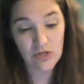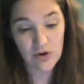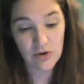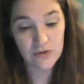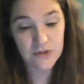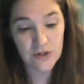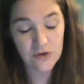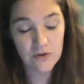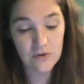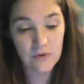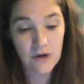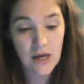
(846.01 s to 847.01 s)
Those
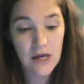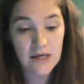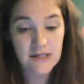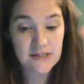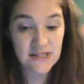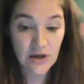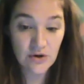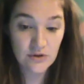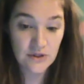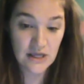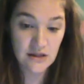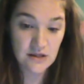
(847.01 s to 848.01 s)
who
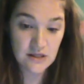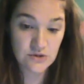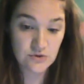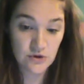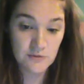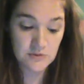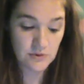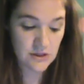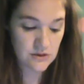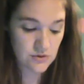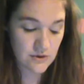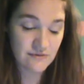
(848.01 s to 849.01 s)
settled in these groups
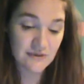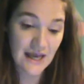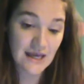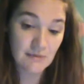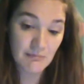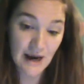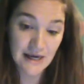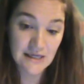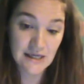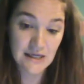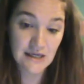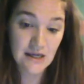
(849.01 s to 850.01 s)
with sort of
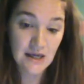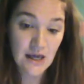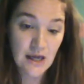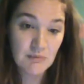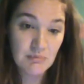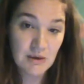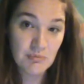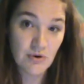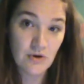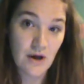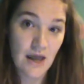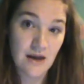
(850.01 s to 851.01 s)
like-minded
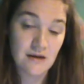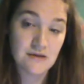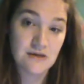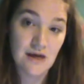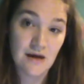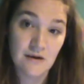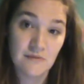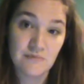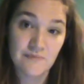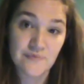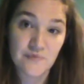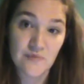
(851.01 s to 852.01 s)
people
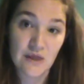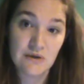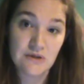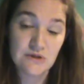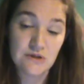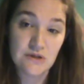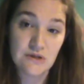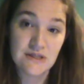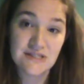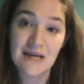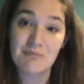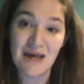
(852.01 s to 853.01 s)
and the
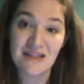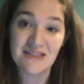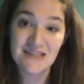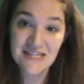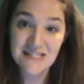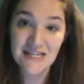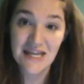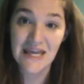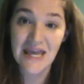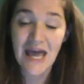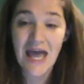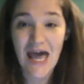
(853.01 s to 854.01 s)
same
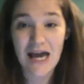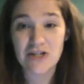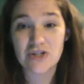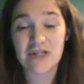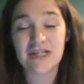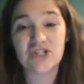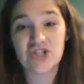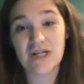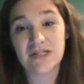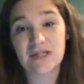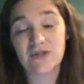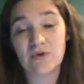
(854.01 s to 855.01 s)
ethnicity actually
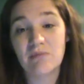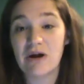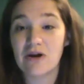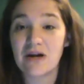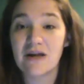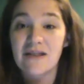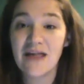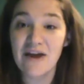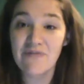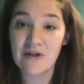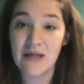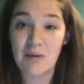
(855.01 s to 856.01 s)
adjusted to American
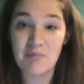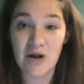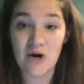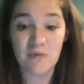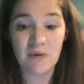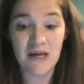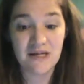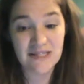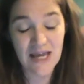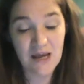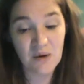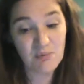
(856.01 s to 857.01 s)
life a lot better, because
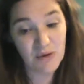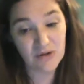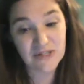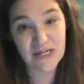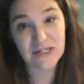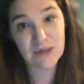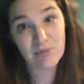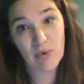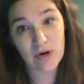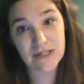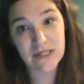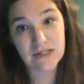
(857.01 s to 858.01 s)
they had a built-in
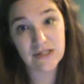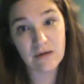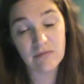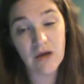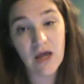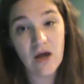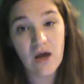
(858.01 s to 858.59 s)
support system